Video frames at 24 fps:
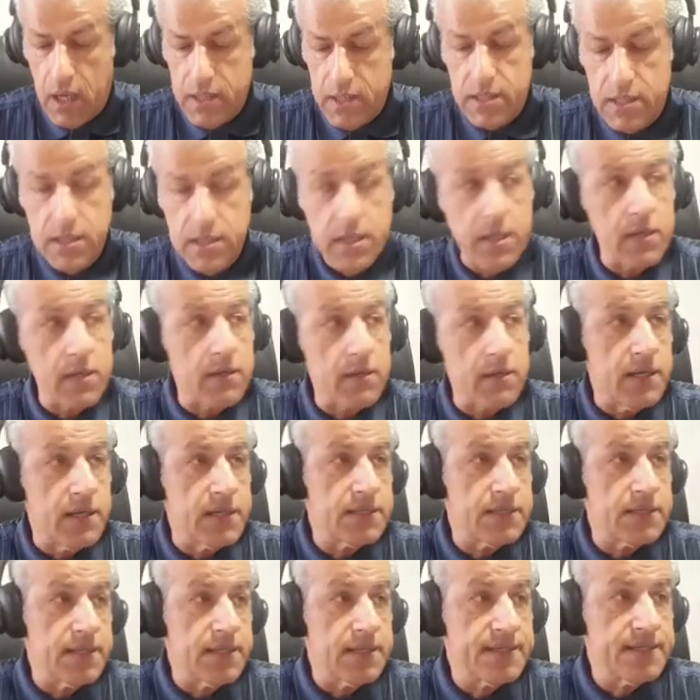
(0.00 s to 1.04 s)
degrees
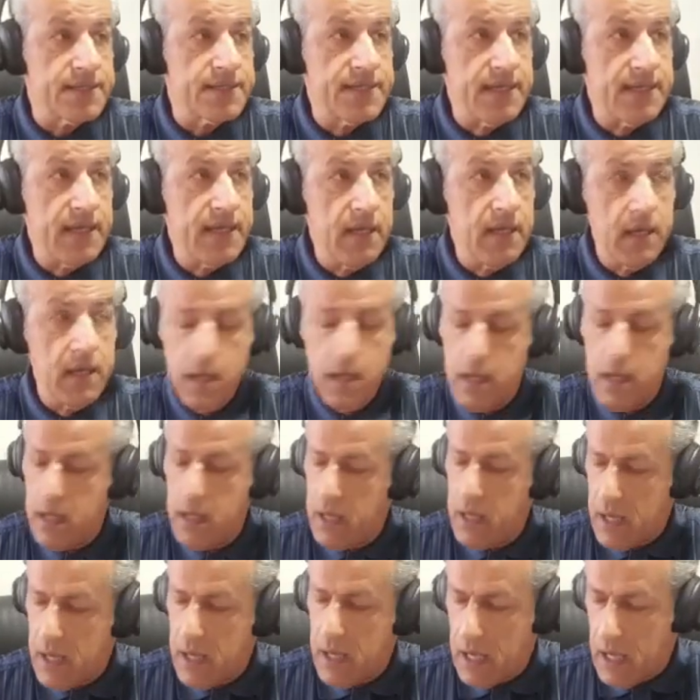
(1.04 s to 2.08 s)
C.
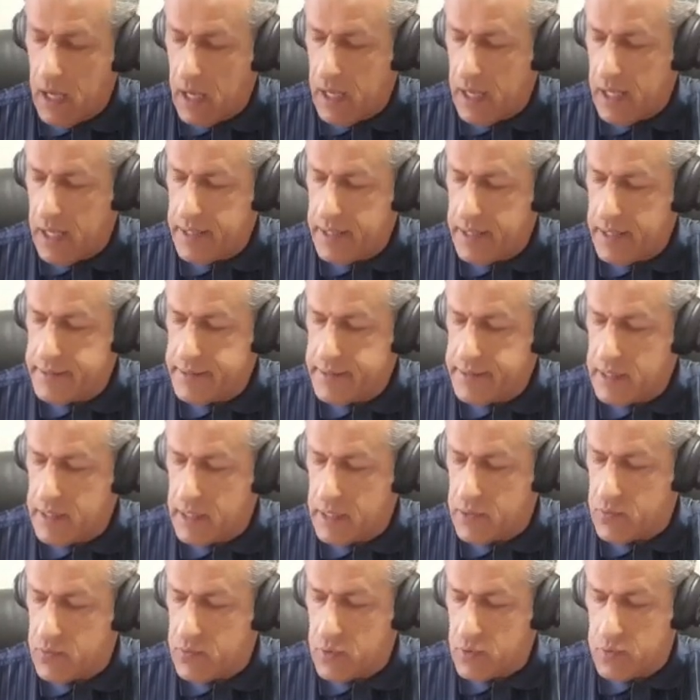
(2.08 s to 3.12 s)
And it
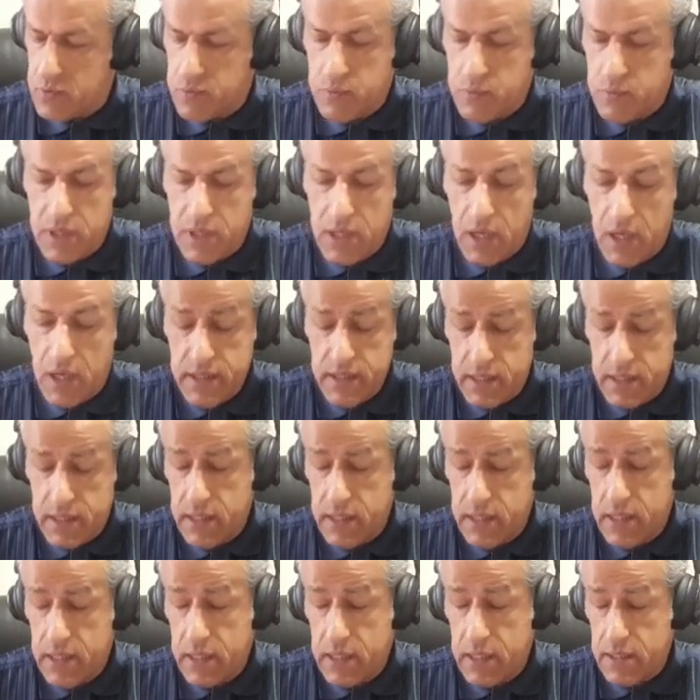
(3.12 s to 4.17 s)
would be 100
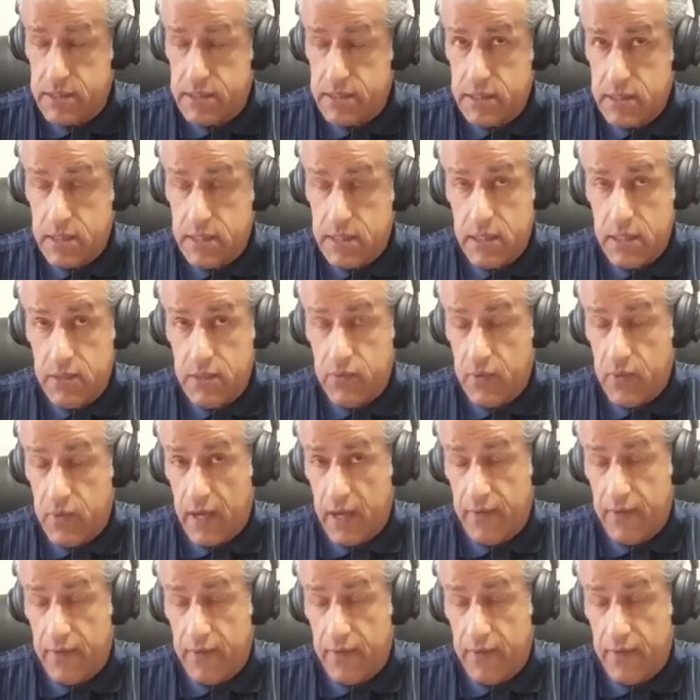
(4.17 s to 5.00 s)
degrees C. We have to